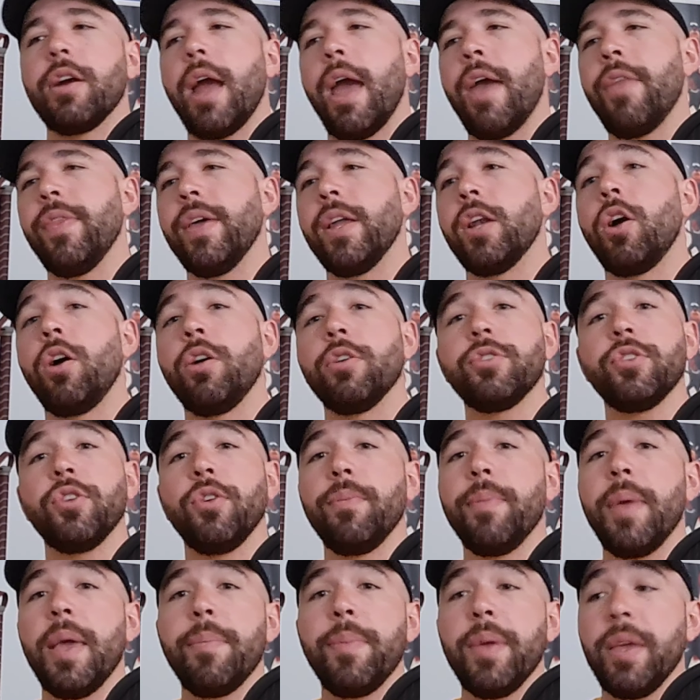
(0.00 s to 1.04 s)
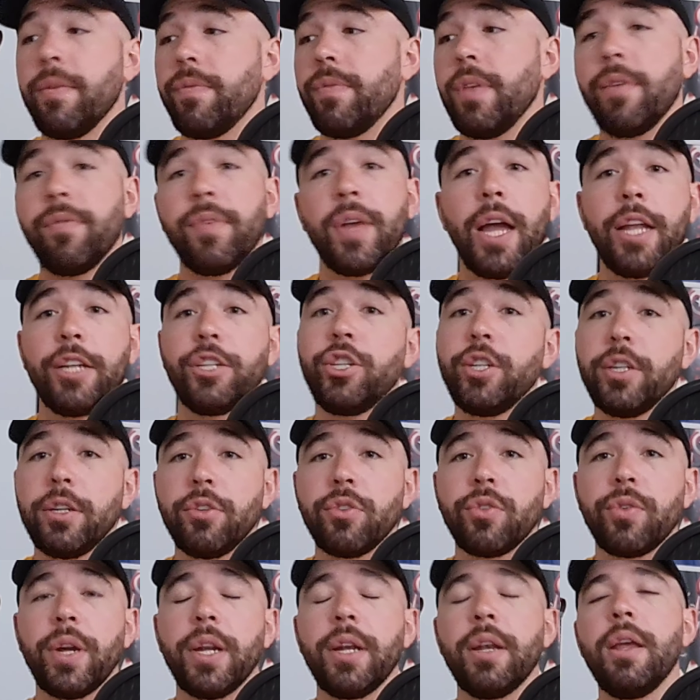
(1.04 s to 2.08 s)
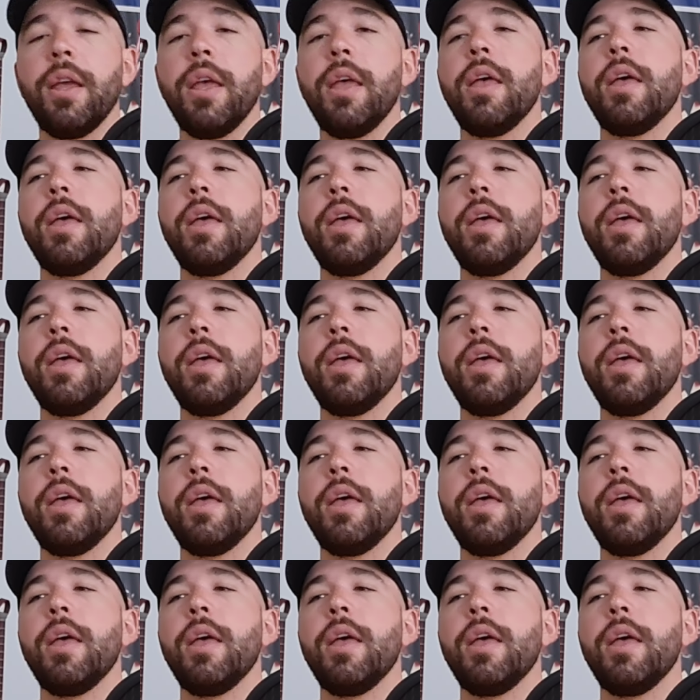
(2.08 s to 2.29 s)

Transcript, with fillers: and then also maybe if they've got children,